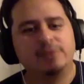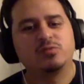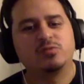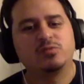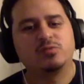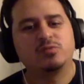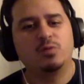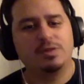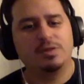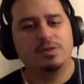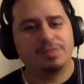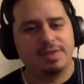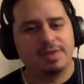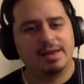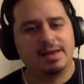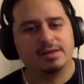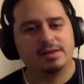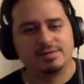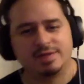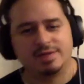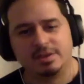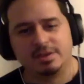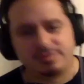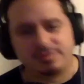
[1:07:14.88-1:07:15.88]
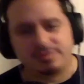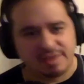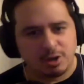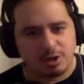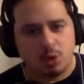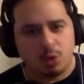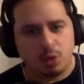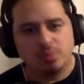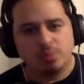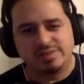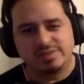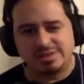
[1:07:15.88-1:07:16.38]
one thing I'll say. You say
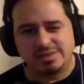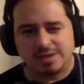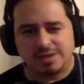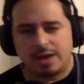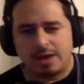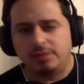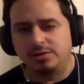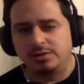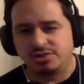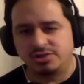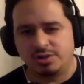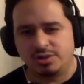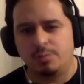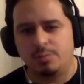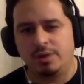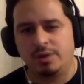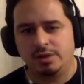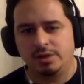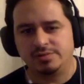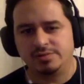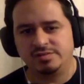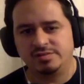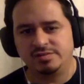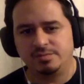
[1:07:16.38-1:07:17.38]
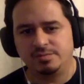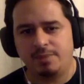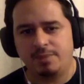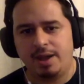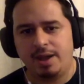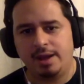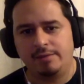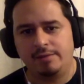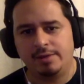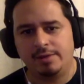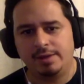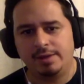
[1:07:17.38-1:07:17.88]
no one's entitled to someone else's pie, right?